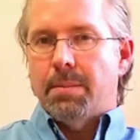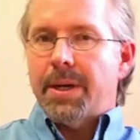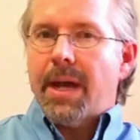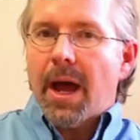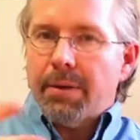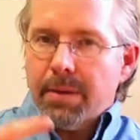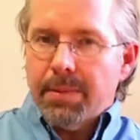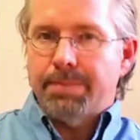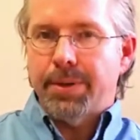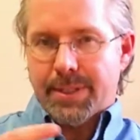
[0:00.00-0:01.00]
but now
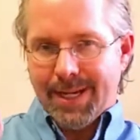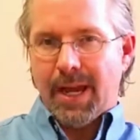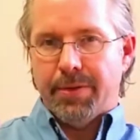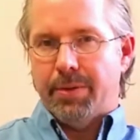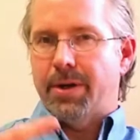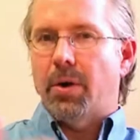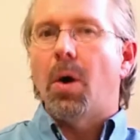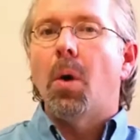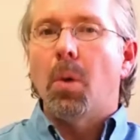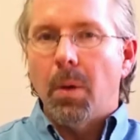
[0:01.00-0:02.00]
can be put together in a
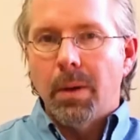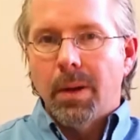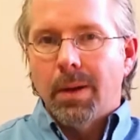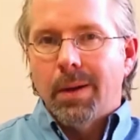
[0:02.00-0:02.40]
whole.